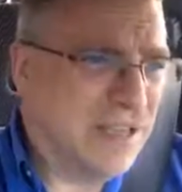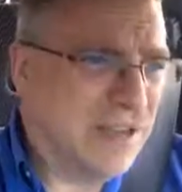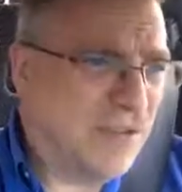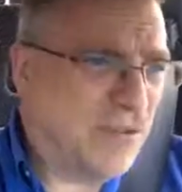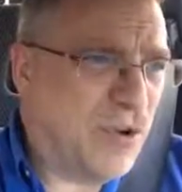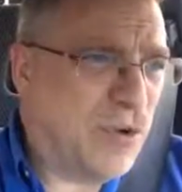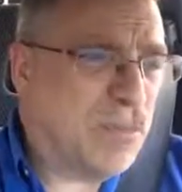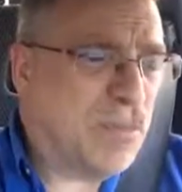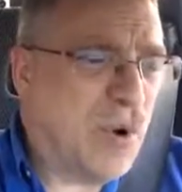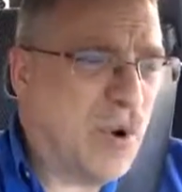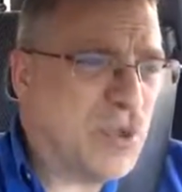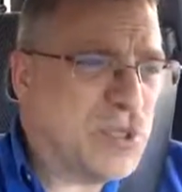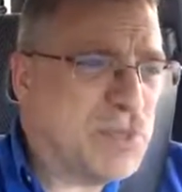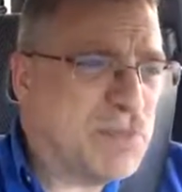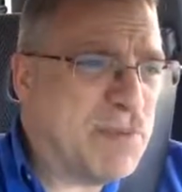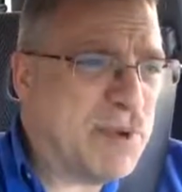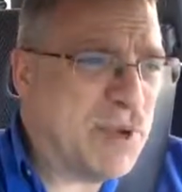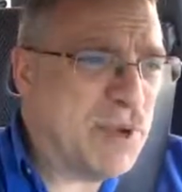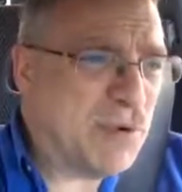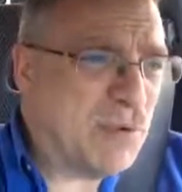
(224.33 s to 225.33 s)
If your
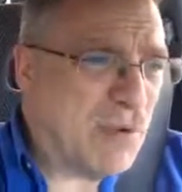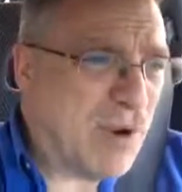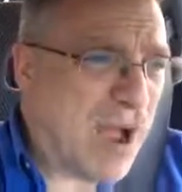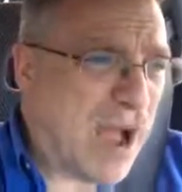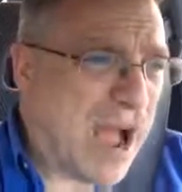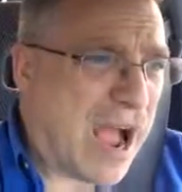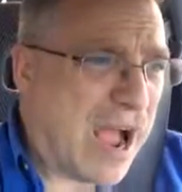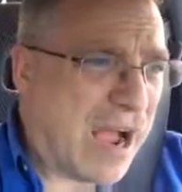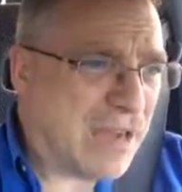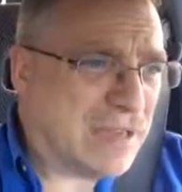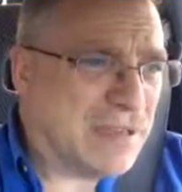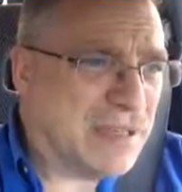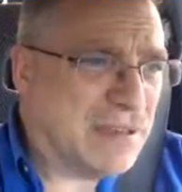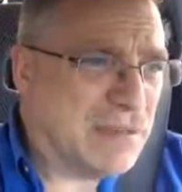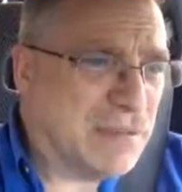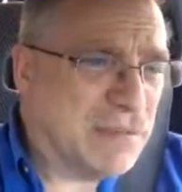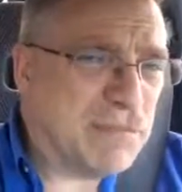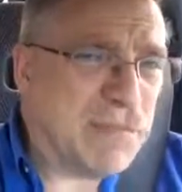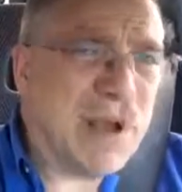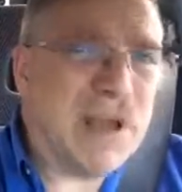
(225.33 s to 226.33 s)
boat's being rocked
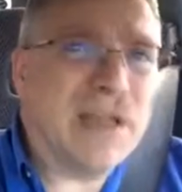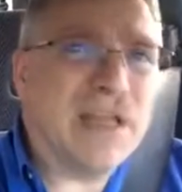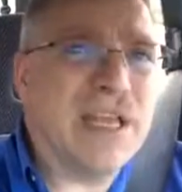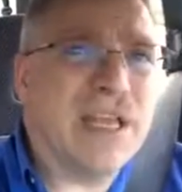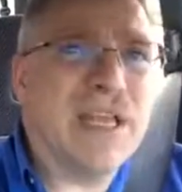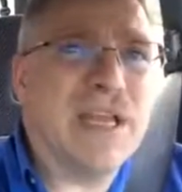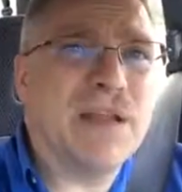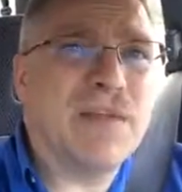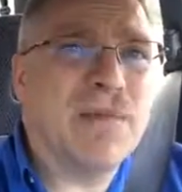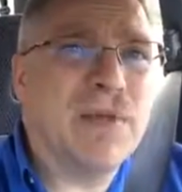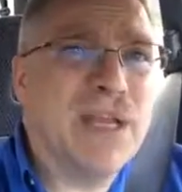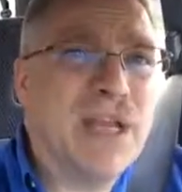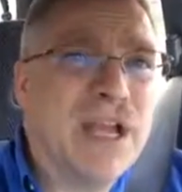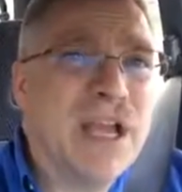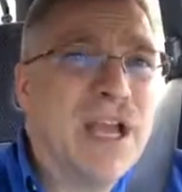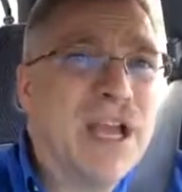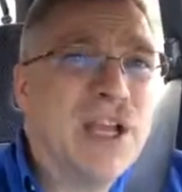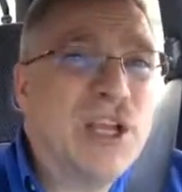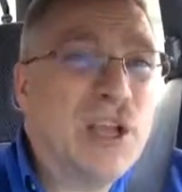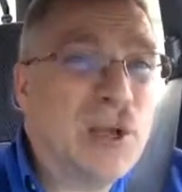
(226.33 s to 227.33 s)
by the enemy,
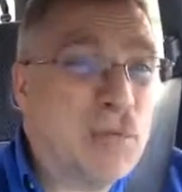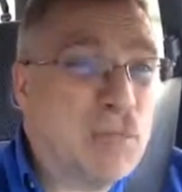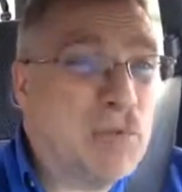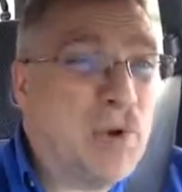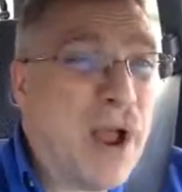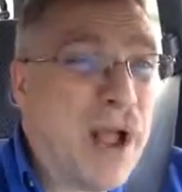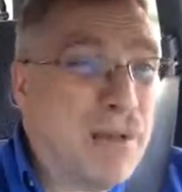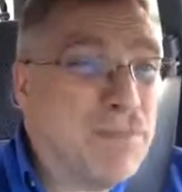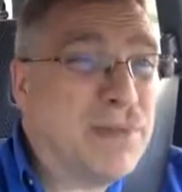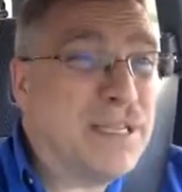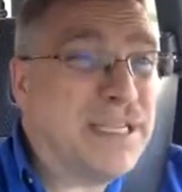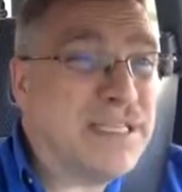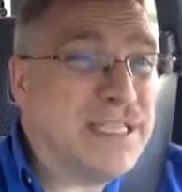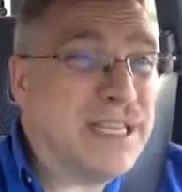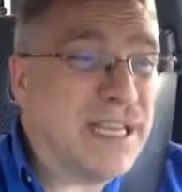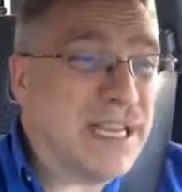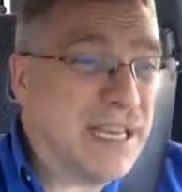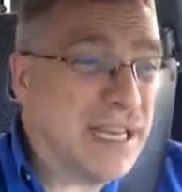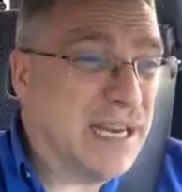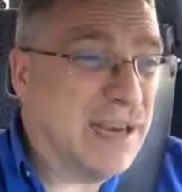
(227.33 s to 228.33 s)
you're probably
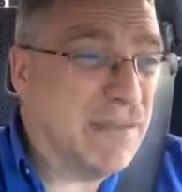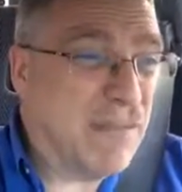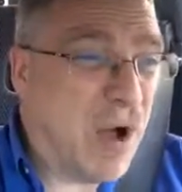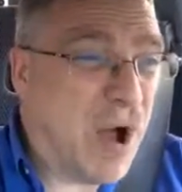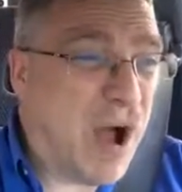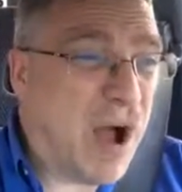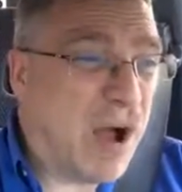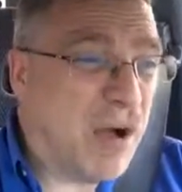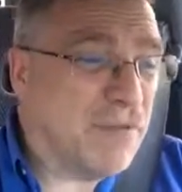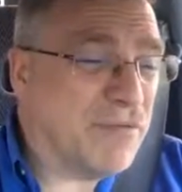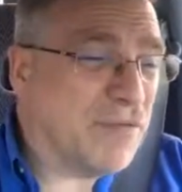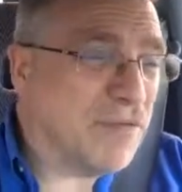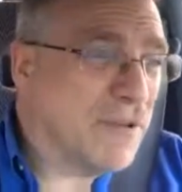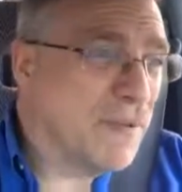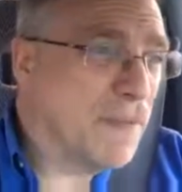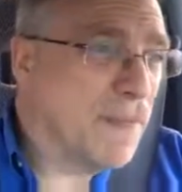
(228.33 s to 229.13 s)
ticking him off,